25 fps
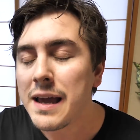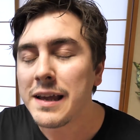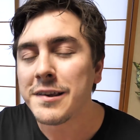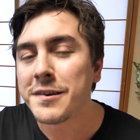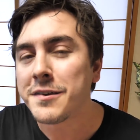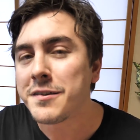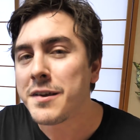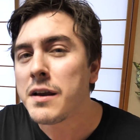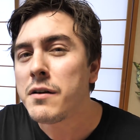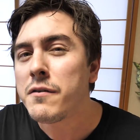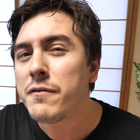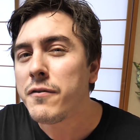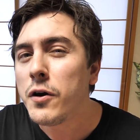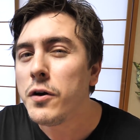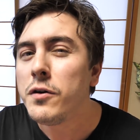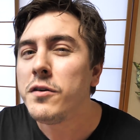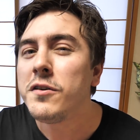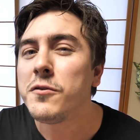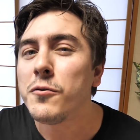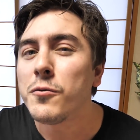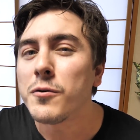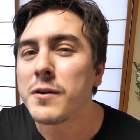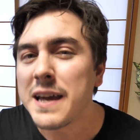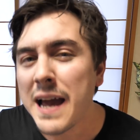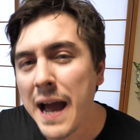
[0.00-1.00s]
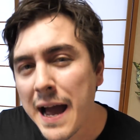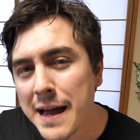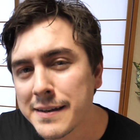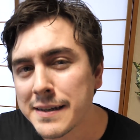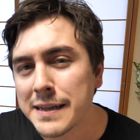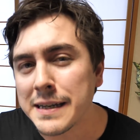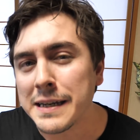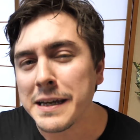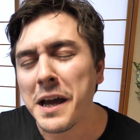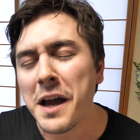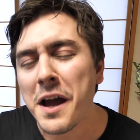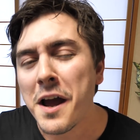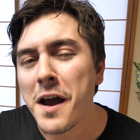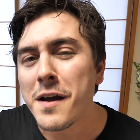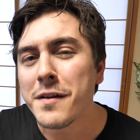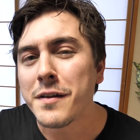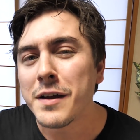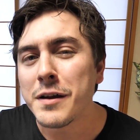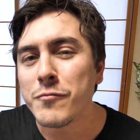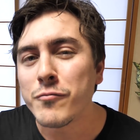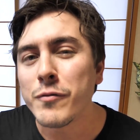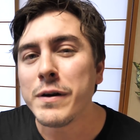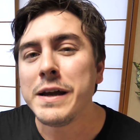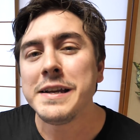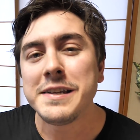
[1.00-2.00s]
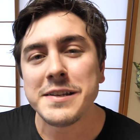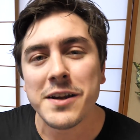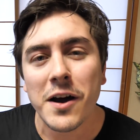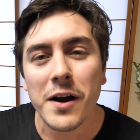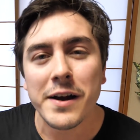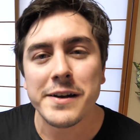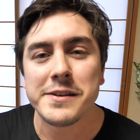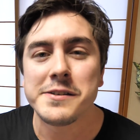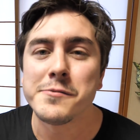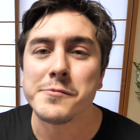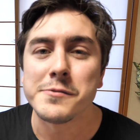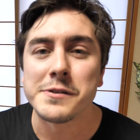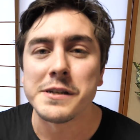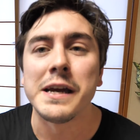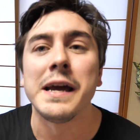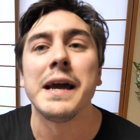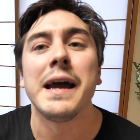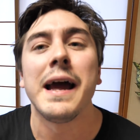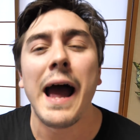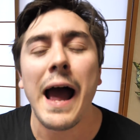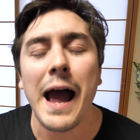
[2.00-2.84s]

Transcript: instead of Who's Your Caddy, they retitled it